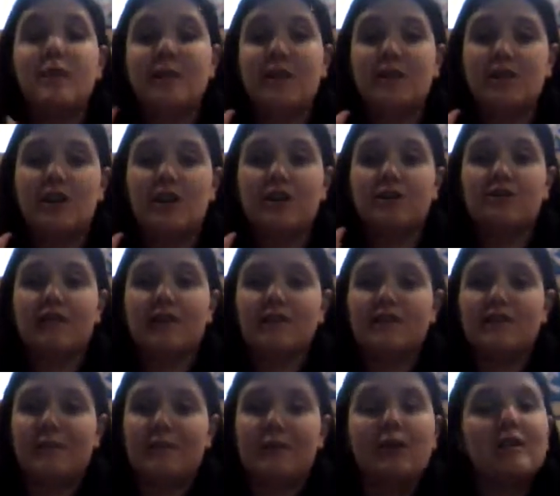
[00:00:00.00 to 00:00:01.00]
my daughter
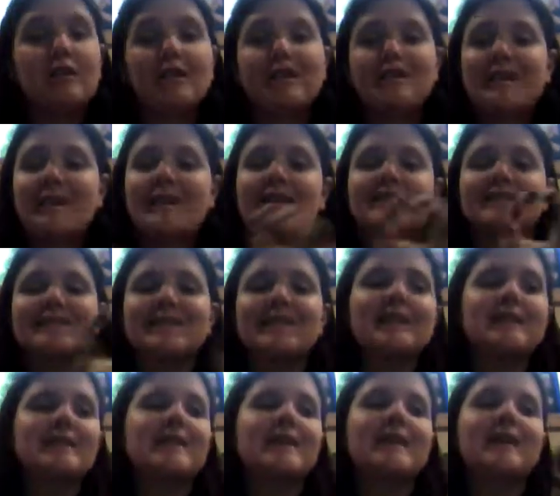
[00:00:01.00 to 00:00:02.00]
likes to pull at things,
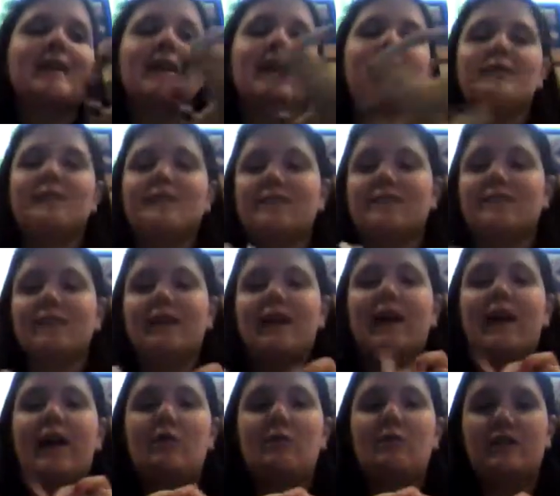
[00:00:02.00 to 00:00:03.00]
and this is going
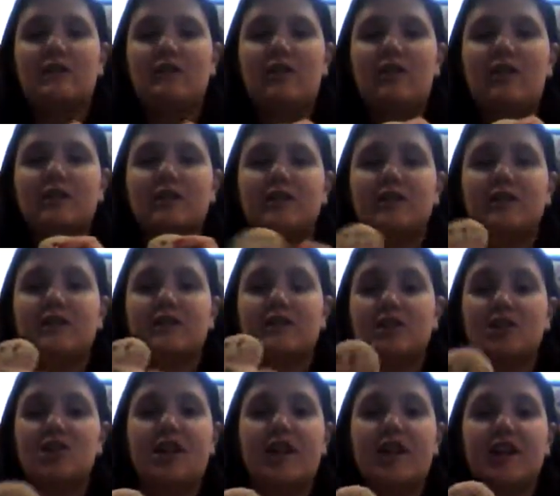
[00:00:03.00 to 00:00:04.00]
to help my dog
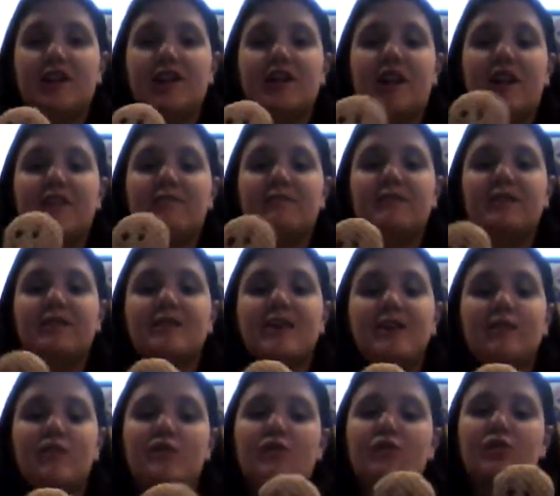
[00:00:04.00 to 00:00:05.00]
share and be
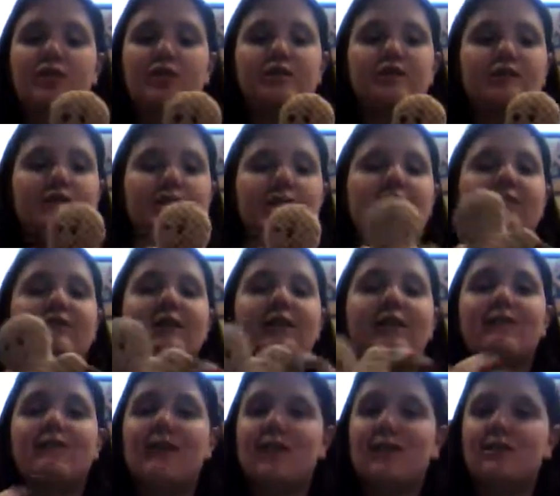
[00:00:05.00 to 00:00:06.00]
tug of war. So it's kind of
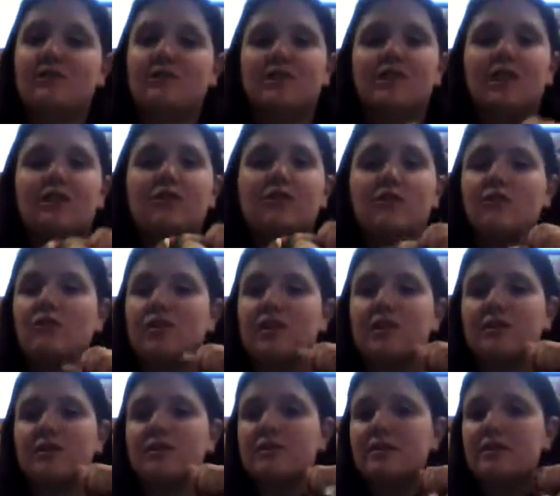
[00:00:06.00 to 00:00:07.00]
like they can do a tug of
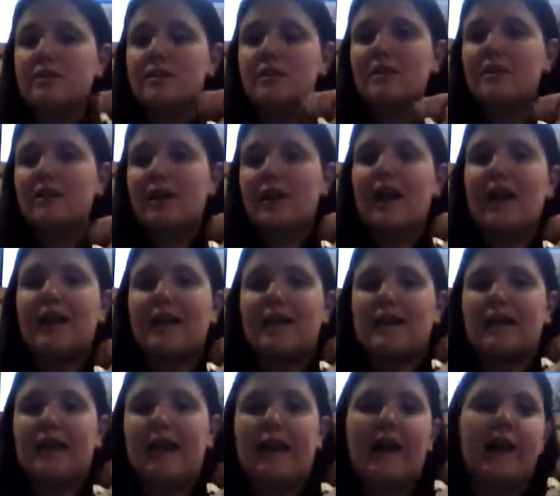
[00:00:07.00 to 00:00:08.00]
war. I
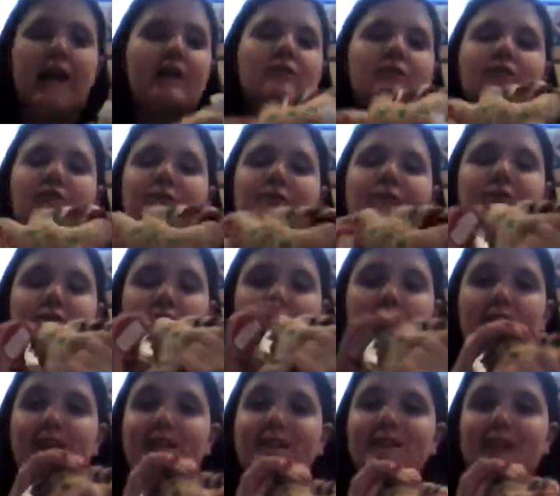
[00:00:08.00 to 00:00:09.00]
got the head, or my
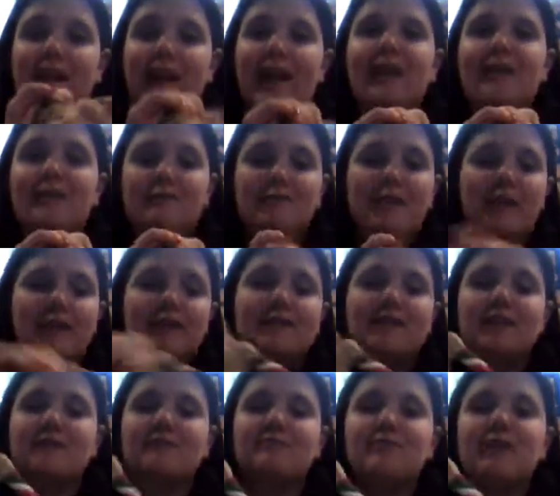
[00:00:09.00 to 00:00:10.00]
dog gets the head and
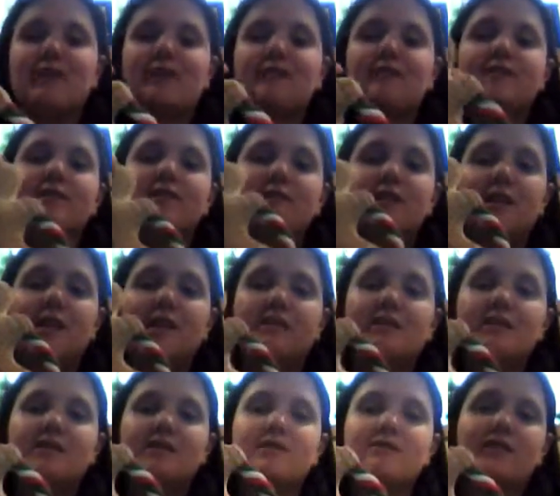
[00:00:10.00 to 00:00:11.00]
bites it, but
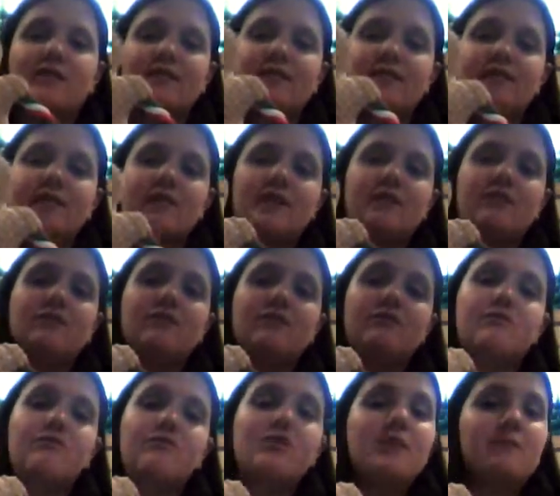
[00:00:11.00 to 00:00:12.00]
this is very cute.
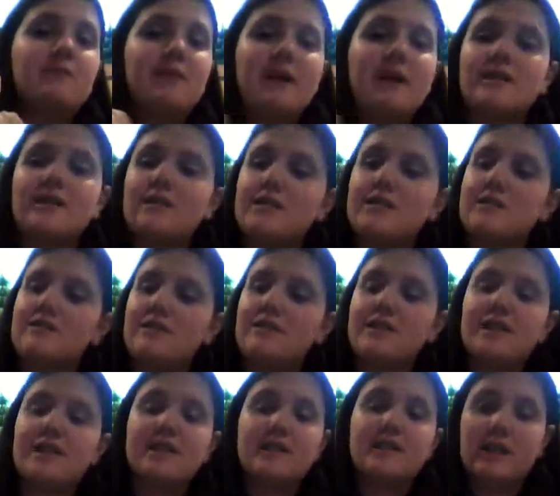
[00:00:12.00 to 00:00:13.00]
$4 for
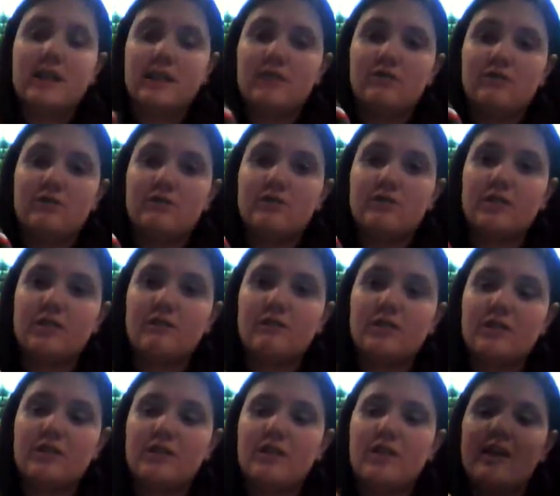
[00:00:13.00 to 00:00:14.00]
this, and it's really
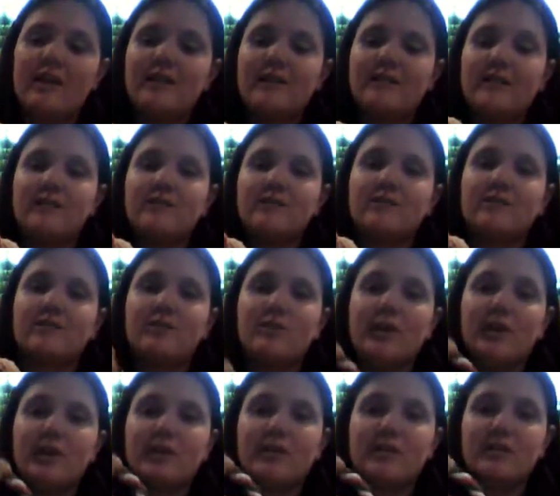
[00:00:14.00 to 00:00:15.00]
worth it, and it has a
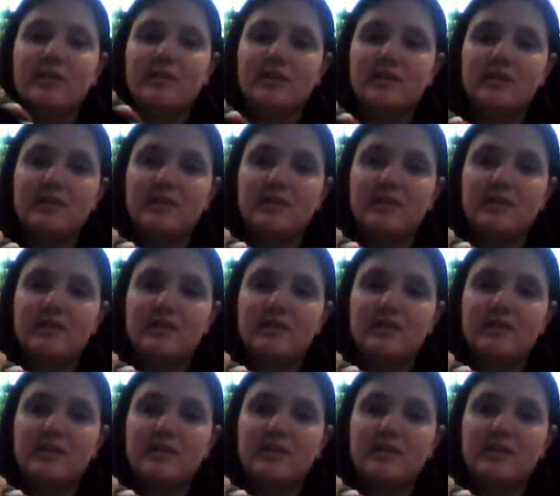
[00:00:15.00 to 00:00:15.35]
squeaker,